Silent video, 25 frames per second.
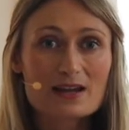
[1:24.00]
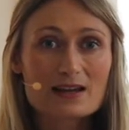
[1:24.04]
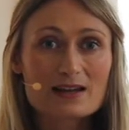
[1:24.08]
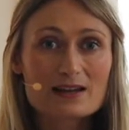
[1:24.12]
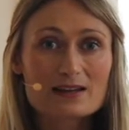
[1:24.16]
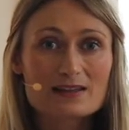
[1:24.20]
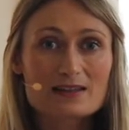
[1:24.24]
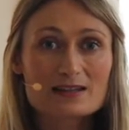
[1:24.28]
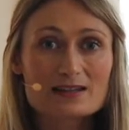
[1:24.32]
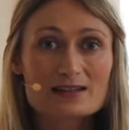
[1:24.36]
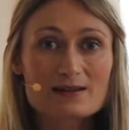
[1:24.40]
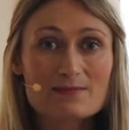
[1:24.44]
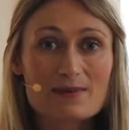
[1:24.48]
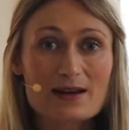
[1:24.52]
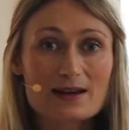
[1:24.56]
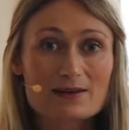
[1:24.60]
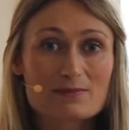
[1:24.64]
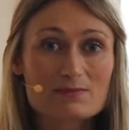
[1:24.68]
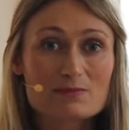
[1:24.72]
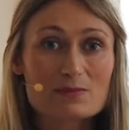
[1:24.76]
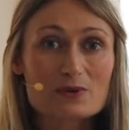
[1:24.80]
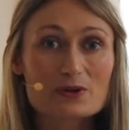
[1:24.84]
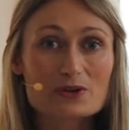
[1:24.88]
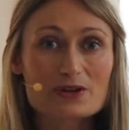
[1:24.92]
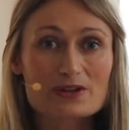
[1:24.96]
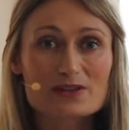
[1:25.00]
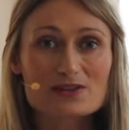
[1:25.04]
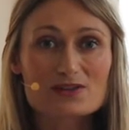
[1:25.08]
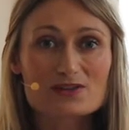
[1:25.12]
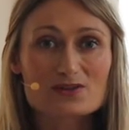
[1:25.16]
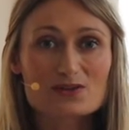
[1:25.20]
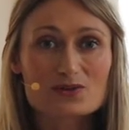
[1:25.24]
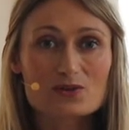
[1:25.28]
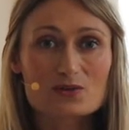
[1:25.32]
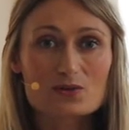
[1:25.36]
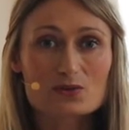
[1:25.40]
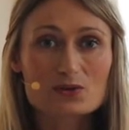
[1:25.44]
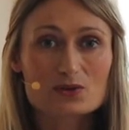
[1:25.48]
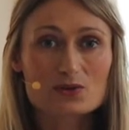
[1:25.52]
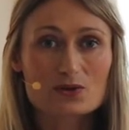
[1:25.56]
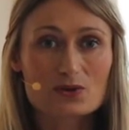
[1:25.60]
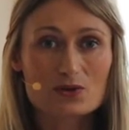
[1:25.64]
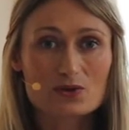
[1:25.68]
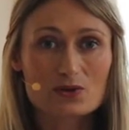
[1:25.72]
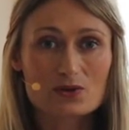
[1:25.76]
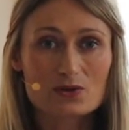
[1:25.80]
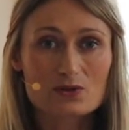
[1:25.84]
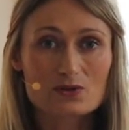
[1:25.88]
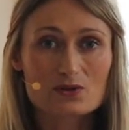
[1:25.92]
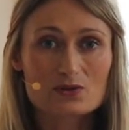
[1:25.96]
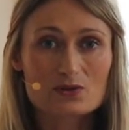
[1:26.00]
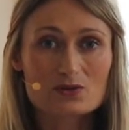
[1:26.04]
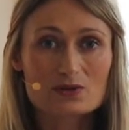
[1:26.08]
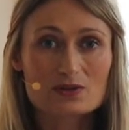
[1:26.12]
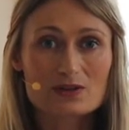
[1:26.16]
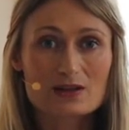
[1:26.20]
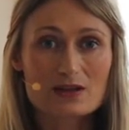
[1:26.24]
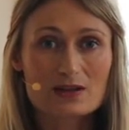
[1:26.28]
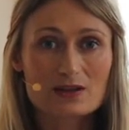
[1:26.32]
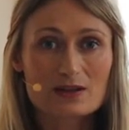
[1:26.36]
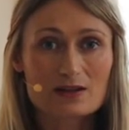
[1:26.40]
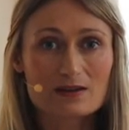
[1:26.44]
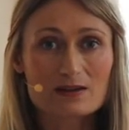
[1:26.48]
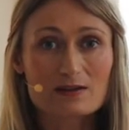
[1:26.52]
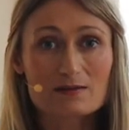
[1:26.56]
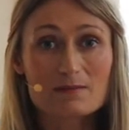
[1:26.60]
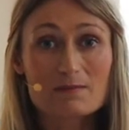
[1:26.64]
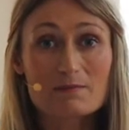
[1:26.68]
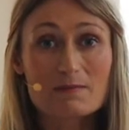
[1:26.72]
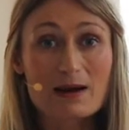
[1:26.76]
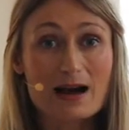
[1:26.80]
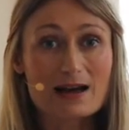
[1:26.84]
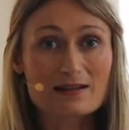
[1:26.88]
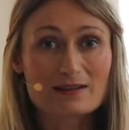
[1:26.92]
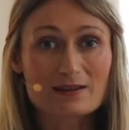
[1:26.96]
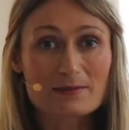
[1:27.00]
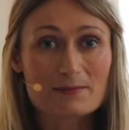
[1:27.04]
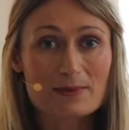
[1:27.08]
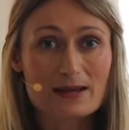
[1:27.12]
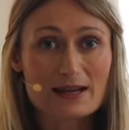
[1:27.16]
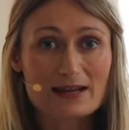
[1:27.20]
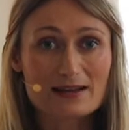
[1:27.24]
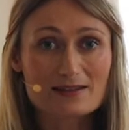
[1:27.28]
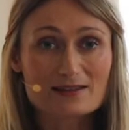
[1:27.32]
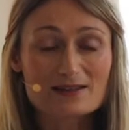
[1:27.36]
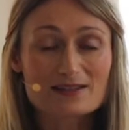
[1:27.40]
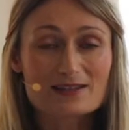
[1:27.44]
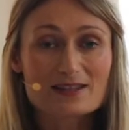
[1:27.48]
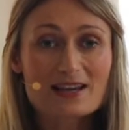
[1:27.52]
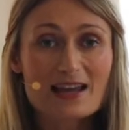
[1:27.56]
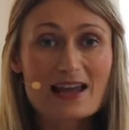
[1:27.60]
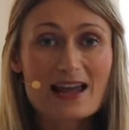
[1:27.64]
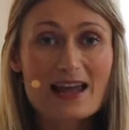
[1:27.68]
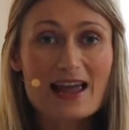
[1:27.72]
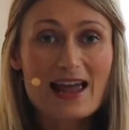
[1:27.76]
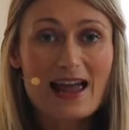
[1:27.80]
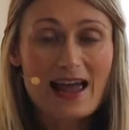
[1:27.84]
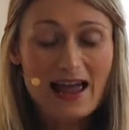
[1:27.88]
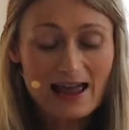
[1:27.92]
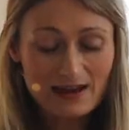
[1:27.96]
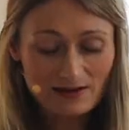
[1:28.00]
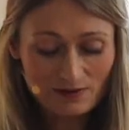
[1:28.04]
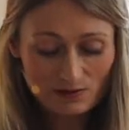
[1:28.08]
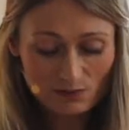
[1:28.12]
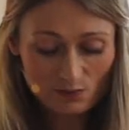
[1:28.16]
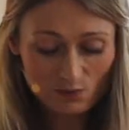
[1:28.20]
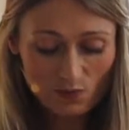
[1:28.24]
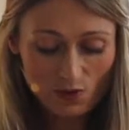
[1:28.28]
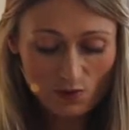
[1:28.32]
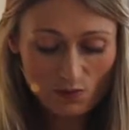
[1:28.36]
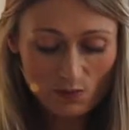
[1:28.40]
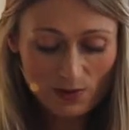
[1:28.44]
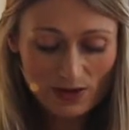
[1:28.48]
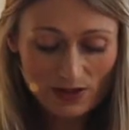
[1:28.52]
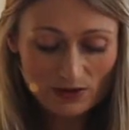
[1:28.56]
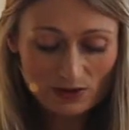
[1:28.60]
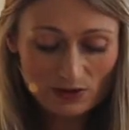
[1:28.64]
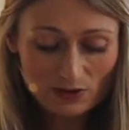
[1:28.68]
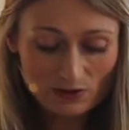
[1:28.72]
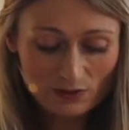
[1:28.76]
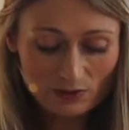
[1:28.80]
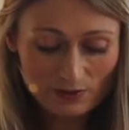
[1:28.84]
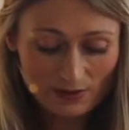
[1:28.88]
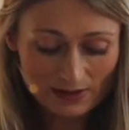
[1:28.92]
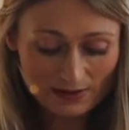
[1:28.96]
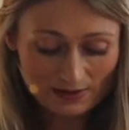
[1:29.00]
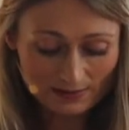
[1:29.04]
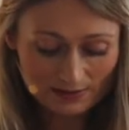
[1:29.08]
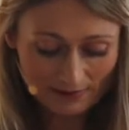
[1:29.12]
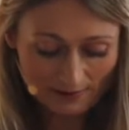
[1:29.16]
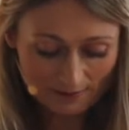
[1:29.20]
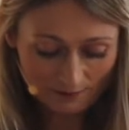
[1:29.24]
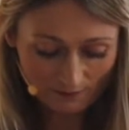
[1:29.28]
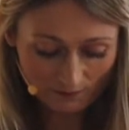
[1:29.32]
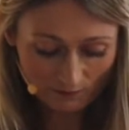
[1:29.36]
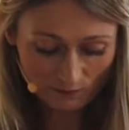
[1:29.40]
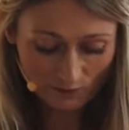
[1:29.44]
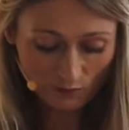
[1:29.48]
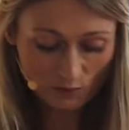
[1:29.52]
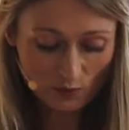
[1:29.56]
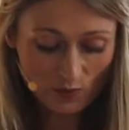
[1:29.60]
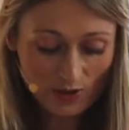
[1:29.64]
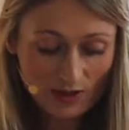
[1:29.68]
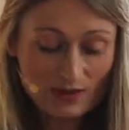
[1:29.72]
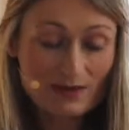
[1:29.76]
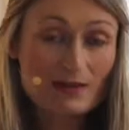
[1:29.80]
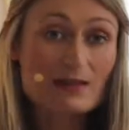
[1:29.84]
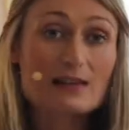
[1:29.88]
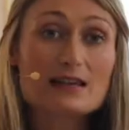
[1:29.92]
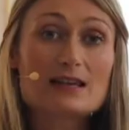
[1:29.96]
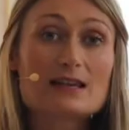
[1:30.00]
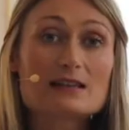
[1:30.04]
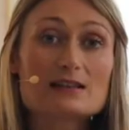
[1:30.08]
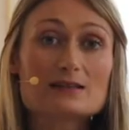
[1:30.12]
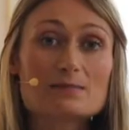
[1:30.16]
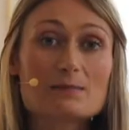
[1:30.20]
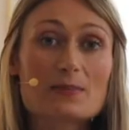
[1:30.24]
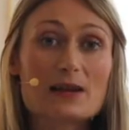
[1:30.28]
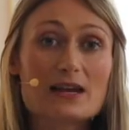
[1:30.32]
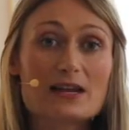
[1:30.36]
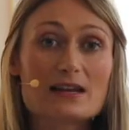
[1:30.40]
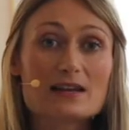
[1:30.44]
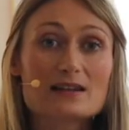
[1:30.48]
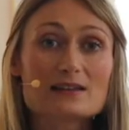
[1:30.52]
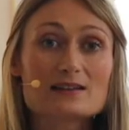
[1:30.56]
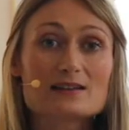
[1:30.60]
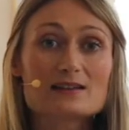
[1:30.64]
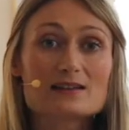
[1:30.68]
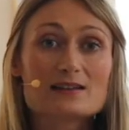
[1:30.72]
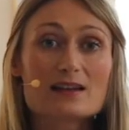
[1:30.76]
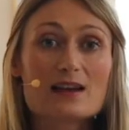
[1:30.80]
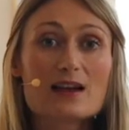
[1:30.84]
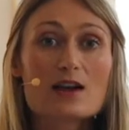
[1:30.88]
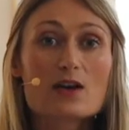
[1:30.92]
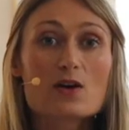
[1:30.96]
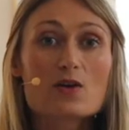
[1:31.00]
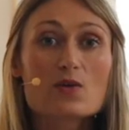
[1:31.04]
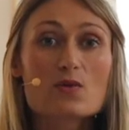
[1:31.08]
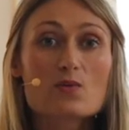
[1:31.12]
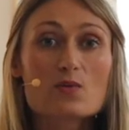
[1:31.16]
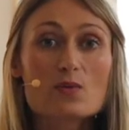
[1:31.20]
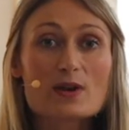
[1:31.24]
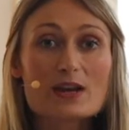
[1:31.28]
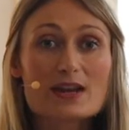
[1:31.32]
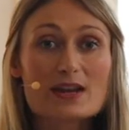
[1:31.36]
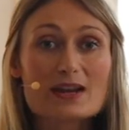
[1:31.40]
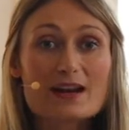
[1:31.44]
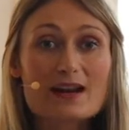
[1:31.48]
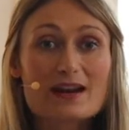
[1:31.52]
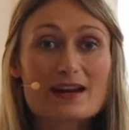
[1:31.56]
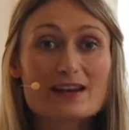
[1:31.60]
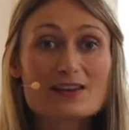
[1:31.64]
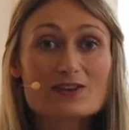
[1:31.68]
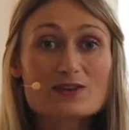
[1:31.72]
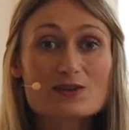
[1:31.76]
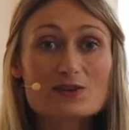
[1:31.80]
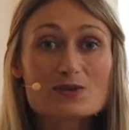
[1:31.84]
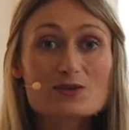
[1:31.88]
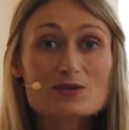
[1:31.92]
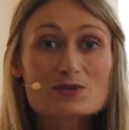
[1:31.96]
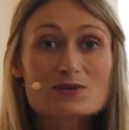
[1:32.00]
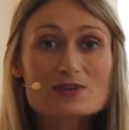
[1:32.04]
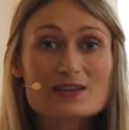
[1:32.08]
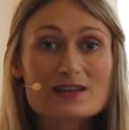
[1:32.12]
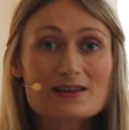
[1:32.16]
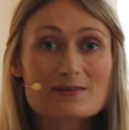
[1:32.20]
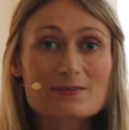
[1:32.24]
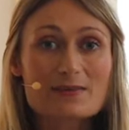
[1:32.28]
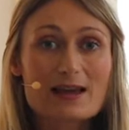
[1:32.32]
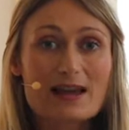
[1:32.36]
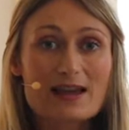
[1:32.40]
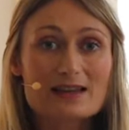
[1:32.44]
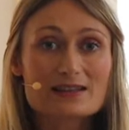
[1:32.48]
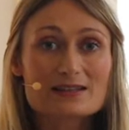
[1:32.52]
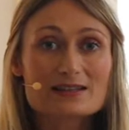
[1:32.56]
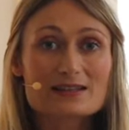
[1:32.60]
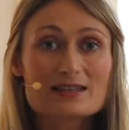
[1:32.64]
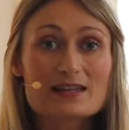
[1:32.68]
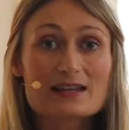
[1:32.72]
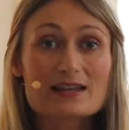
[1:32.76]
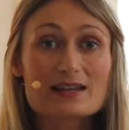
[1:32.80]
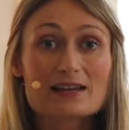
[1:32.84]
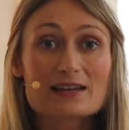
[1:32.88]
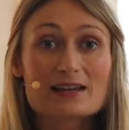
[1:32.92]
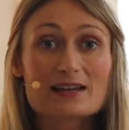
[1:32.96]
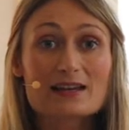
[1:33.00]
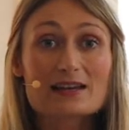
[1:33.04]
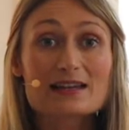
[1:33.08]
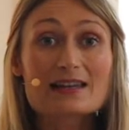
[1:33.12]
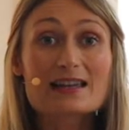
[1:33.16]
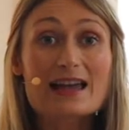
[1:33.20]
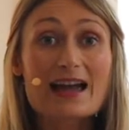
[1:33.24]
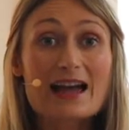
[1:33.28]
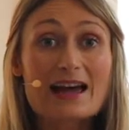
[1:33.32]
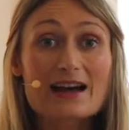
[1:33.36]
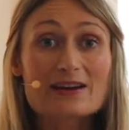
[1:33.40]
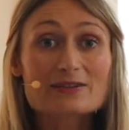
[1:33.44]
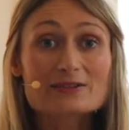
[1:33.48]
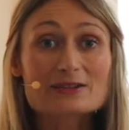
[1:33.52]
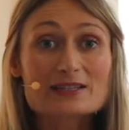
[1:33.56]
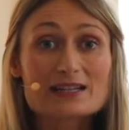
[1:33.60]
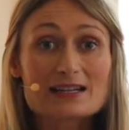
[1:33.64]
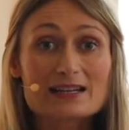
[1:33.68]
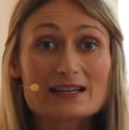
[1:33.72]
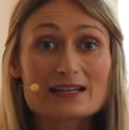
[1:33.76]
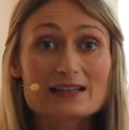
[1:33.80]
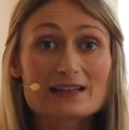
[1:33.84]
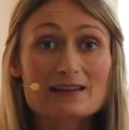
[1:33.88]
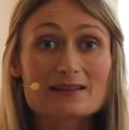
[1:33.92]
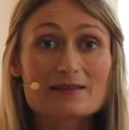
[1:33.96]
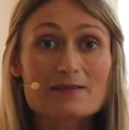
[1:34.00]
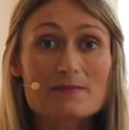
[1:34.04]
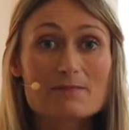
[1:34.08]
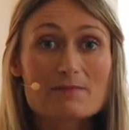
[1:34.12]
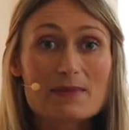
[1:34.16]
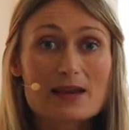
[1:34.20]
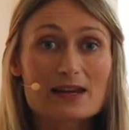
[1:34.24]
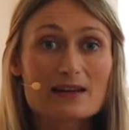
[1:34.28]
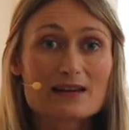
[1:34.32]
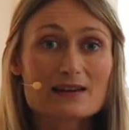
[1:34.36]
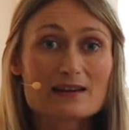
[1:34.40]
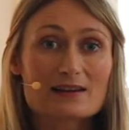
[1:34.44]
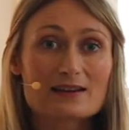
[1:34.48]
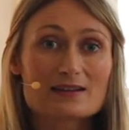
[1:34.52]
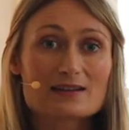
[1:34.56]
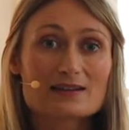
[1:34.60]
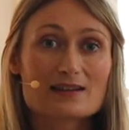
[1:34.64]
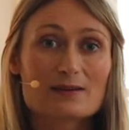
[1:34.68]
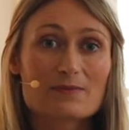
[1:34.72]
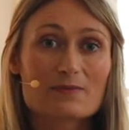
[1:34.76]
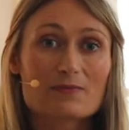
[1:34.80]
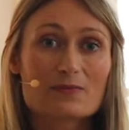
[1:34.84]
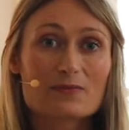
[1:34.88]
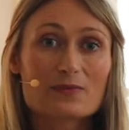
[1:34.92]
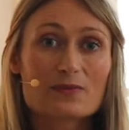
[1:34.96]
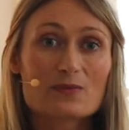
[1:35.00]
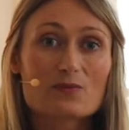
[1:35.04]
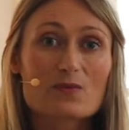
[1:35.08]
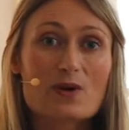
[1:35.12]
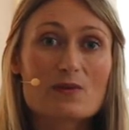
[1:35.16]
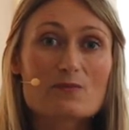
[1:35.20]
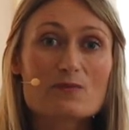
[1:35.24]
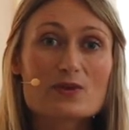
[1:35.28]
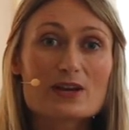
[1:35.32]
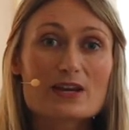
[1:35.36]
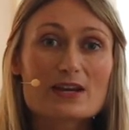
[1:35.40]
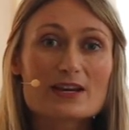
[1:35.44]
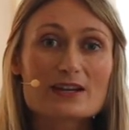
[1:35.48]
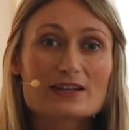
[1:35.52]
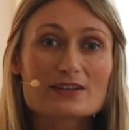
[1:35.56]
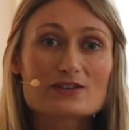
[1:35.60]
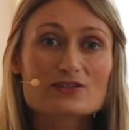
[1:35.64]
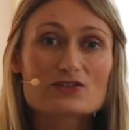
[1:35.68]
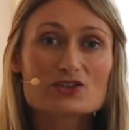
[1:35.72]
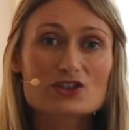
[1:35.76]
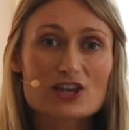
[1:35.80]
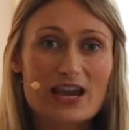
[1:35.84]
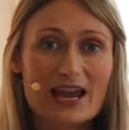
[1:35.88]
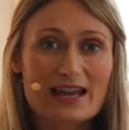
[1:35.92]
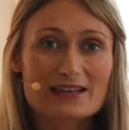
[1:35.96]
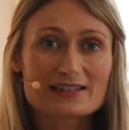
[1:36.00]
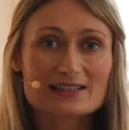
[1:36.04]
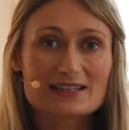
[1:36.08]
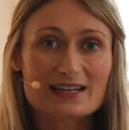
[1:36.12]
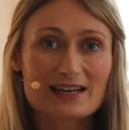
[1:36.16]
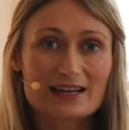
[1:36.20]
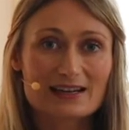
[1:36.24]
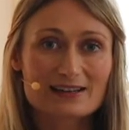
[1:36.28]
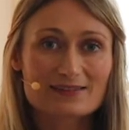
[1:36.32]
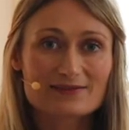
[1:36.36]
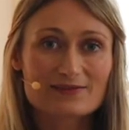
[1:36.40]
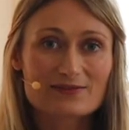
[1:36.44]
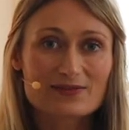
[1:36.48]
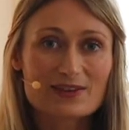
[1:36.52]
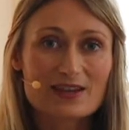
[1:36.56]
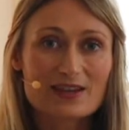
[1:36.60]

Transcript: The Tibetan Buddhists also use the mala beads. And what we do is, with these beads, we use them as the counting mechanism when we are chanting.